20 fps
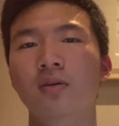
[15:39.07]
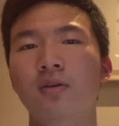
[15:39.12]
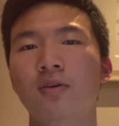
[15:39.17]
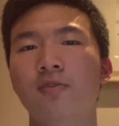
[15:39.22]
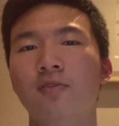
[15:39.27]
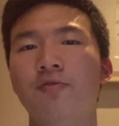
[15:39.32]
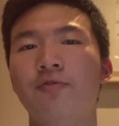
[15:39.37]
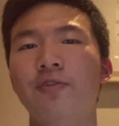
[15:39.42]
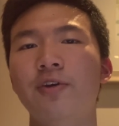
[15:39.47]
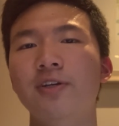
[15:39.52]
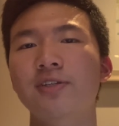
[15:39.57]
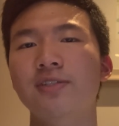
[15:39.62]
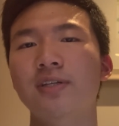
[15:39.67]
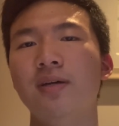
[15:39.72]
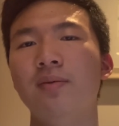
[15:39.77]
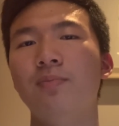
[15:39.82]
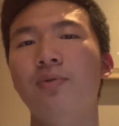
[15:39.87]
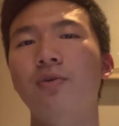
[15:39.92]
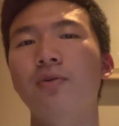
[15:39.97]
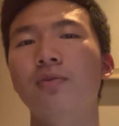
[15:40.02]
For
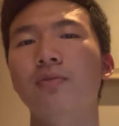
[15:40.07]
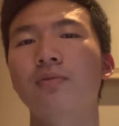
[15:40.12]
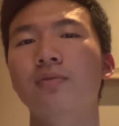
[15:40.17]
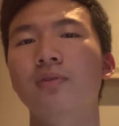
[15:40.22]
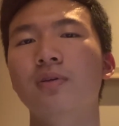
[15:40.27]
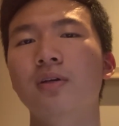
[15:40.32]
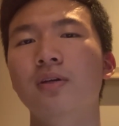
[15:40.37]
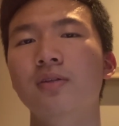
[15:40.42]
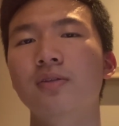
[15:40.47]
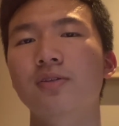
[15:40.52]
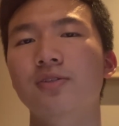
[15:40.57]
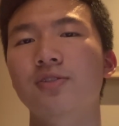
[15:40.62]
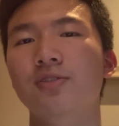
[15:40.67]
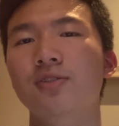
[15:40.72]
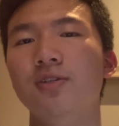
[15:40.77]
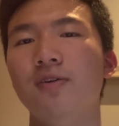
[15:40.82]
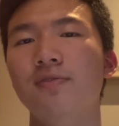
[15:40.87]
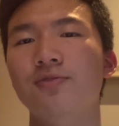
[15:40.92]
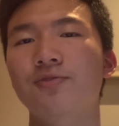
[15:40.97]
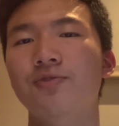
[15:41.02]
example, the
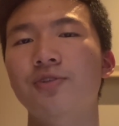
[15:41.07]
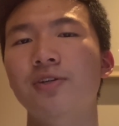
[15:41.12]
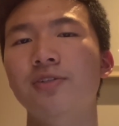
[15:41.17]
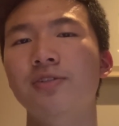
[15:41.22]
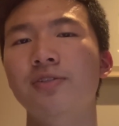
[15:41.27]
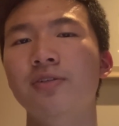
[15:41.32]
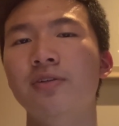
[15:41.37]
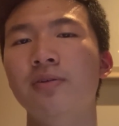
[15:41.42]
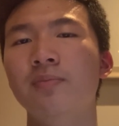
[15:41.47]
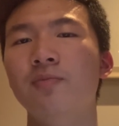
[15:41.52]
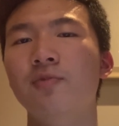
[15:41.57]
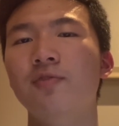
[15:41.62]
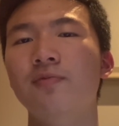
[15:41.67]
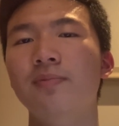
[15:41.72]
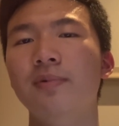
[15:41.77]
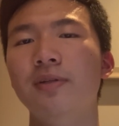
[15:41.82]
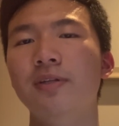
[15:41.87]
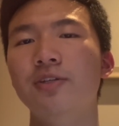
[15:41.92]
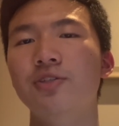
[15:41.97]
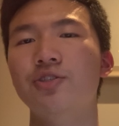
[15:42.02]
self-strengthening
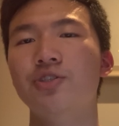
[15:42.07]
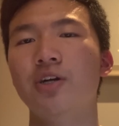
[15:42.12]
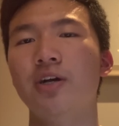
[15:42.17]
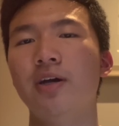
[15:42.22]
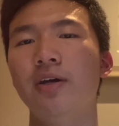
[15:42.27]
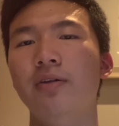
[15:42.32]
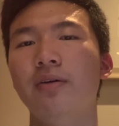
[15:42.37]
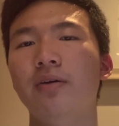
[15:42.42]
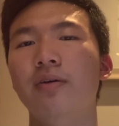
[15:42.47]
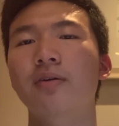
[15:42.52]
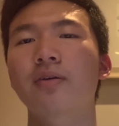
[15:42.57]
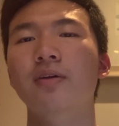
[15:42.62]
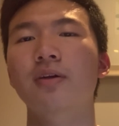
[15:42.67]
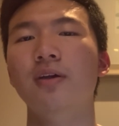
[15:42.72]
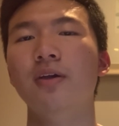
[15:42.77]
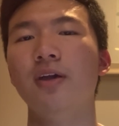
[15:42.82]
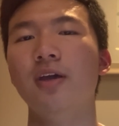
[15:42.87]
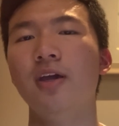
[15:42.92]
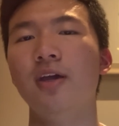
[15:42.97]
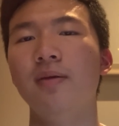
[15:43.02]
movement in China
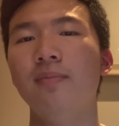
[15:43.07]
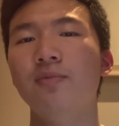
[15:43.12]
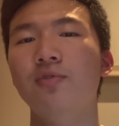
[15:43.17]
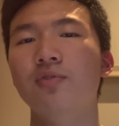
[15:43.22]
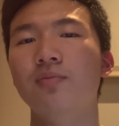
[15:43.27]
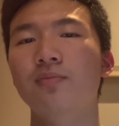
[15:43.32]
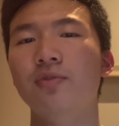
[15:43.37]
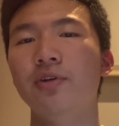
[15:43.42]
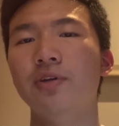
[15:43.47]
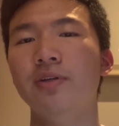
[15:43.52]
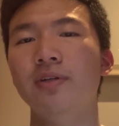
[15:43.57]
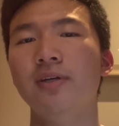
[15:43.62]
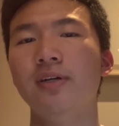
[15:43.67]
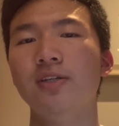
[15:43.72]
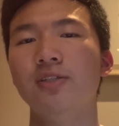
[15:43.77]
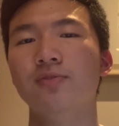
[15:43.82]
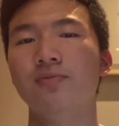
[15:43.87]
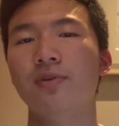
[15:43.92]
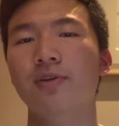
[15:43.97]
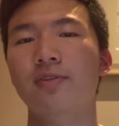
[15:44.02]
aimed to
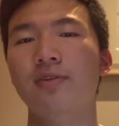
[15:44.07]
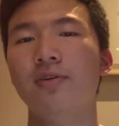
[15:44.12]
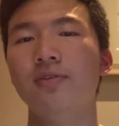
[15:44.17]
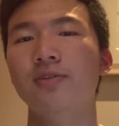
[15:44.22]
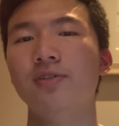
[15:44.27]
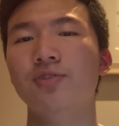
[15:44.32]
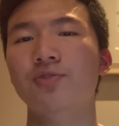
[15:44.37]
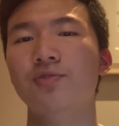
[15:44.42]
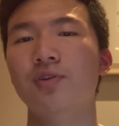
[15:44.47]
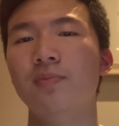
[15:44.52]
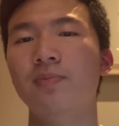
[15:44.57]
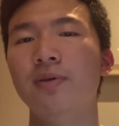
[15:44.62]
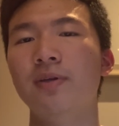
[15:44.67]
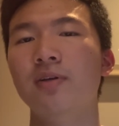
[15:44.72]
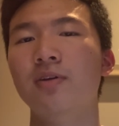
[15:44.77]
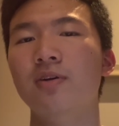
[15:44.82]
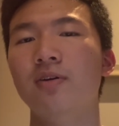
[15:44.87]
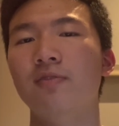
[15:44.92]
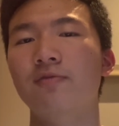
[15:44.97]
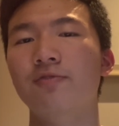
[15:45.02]
modernize without disrupting
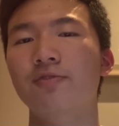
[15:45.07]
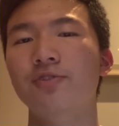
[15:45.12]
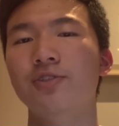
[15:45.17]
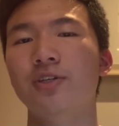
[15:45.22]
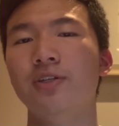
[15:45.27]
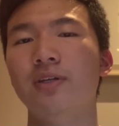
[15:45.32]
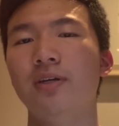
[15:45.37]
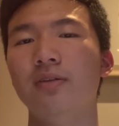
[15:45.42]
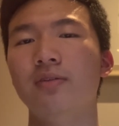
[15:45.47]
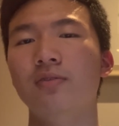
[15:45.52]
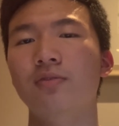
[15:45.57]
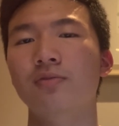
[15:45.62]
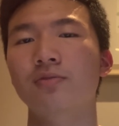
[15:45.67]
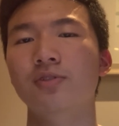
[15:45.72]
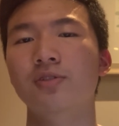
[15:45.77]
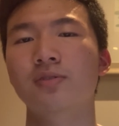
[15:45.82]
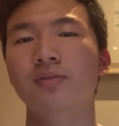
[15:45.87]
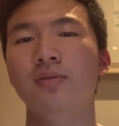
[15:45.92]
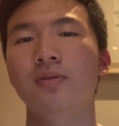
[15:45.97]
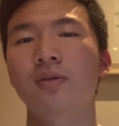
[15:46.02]
Confucian
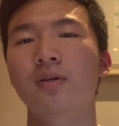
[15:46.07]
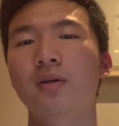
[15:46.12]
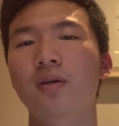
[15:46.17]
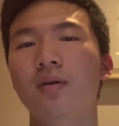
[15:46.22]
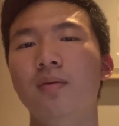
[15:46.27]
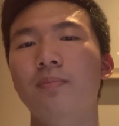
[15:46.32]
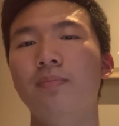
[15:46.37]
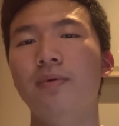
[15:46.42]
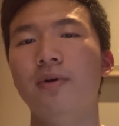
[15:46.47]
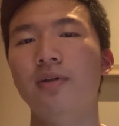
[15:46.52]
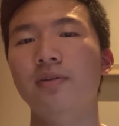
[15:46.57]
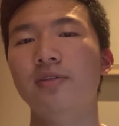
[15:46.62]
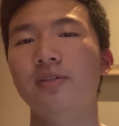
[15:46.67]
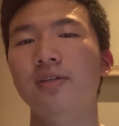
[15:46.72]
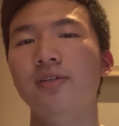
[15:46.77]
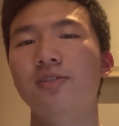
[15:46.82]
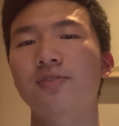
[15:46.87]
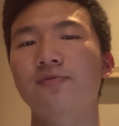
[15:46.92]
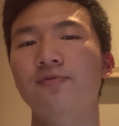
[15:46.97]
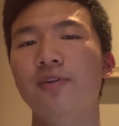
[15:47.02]
ideals, but
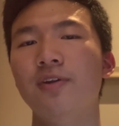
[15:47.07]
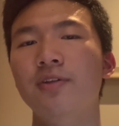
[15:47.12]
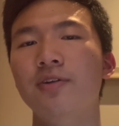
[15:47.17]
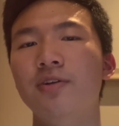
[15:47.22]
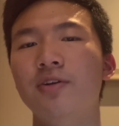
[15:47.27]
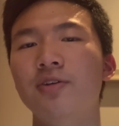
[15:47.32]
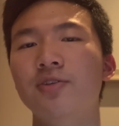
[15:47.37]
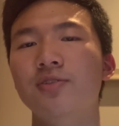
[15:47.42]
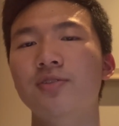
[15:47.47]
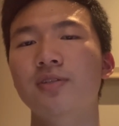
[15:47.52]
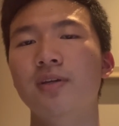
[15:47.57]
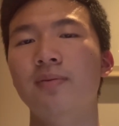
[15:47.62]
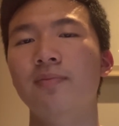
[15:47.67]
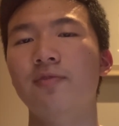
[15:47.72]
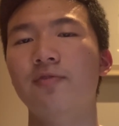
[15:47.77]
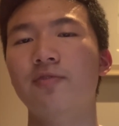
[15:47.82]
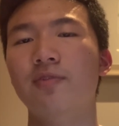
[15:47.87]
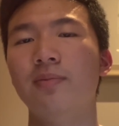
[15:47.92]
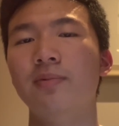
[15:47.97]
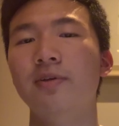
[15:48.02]
its failure stemmed
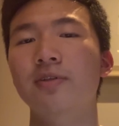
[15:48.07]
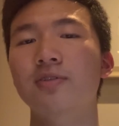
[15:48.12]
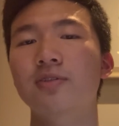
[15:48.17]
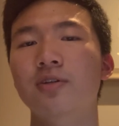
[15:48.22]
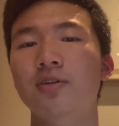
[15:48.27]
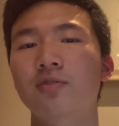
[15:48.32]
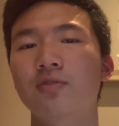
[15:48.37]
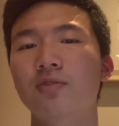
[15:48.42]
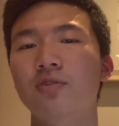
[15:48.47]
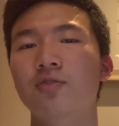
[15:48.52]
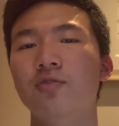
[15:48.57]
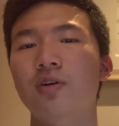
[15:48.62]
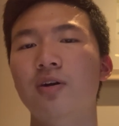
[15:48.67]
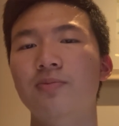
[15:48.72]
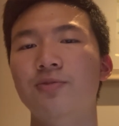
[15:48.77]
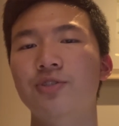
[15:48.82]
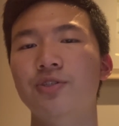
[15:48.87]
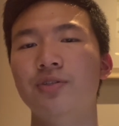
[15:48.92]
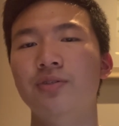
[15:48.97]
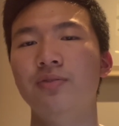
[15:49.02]
from internal
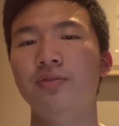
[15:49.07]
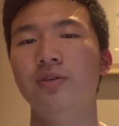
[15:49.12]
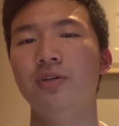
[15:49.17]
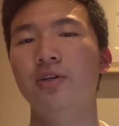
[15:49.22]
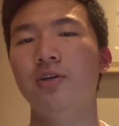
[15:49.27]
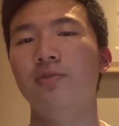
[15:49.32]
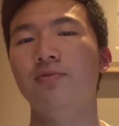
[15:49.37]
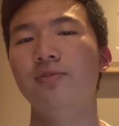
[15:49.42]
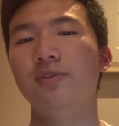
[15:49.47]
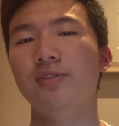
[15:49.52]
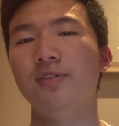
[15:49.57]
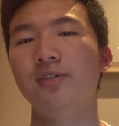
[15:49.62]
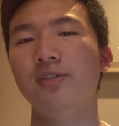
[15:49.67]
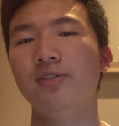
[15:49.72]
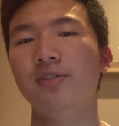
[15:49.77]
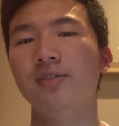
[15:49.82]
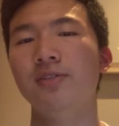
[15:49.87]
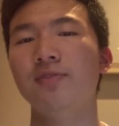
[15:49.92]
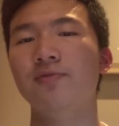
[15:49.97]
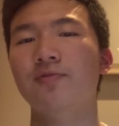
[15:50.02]
corruption,
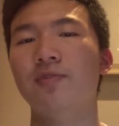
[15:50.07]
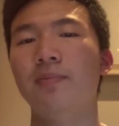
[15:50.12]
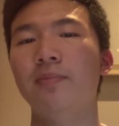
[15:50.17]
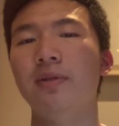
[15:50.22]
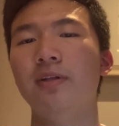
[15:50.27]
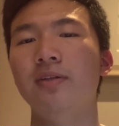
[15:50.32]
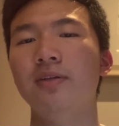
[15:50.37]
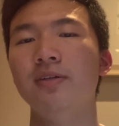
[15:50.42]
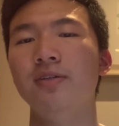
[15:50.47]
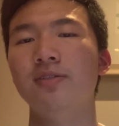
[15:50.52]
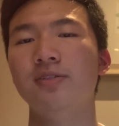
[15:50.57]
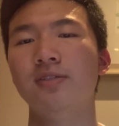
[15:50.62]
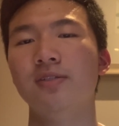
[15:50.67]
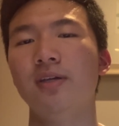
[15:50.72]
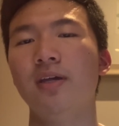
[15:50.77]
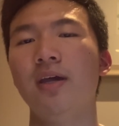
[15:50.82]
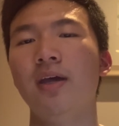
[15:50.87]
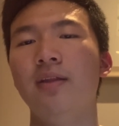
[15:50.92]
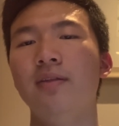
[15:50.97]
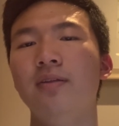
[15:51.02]
resistance from elites,
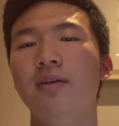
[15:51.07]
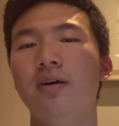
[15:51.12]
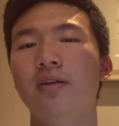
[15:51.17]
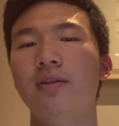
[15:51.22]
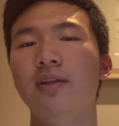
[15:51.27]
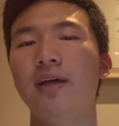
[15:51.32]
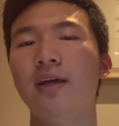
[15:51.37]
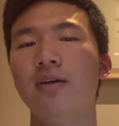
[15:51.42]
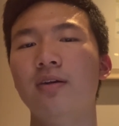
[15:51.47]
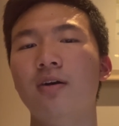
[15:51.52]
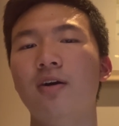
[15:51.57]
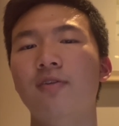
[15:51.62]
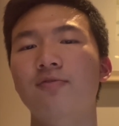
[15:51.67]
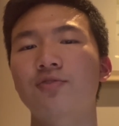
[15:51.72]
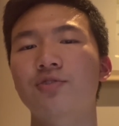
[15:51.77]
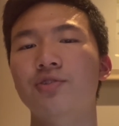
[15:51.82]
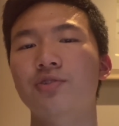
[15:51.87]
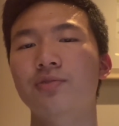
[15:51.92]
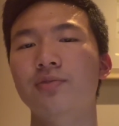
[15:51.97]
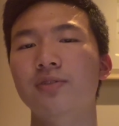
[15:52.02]
and a lack of
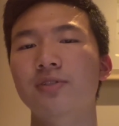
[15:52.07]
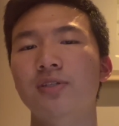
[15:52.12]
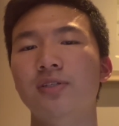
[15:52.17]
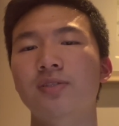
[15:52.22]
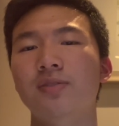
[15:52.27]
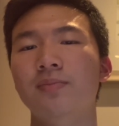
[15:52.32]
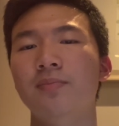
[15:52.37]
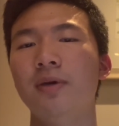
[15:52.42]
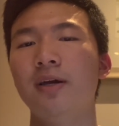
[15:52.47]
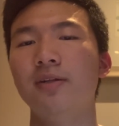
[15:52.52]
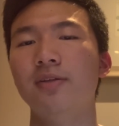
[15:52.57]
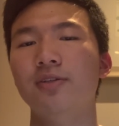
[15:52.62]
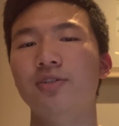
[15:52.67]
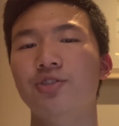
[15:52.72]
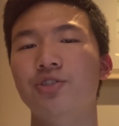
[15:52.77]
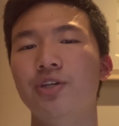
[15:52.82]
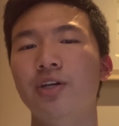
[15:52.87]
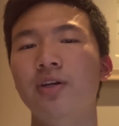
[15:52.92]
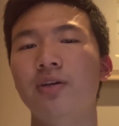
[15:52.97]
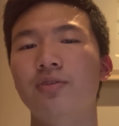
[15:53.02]
true systematic
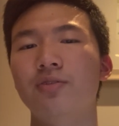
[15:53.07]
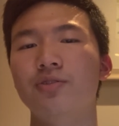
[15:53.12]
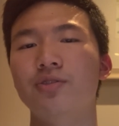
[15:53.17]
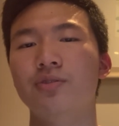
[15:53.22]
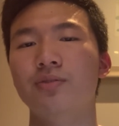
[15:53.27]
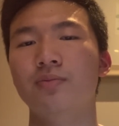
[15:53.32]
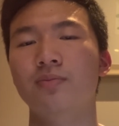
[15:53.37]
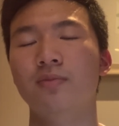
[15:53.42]
change.